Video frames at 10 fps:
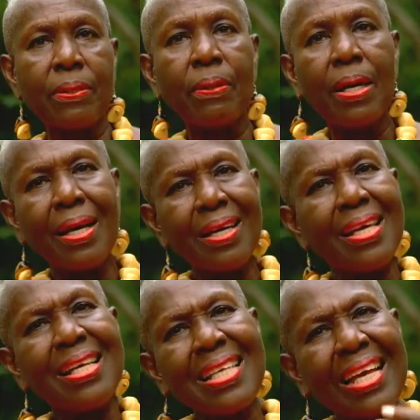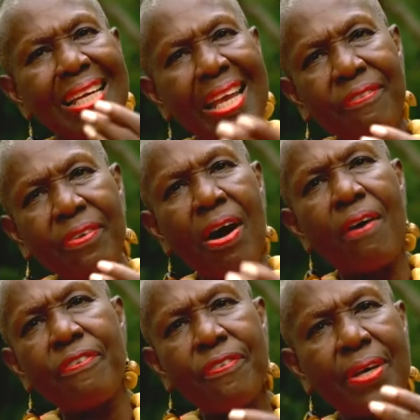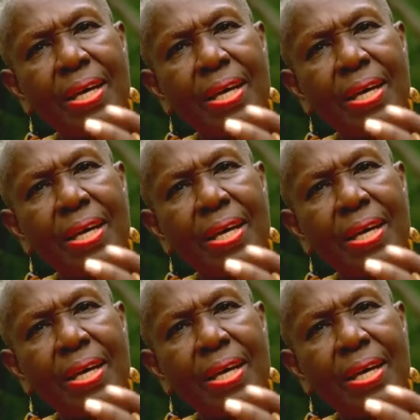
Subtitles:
So it's a level of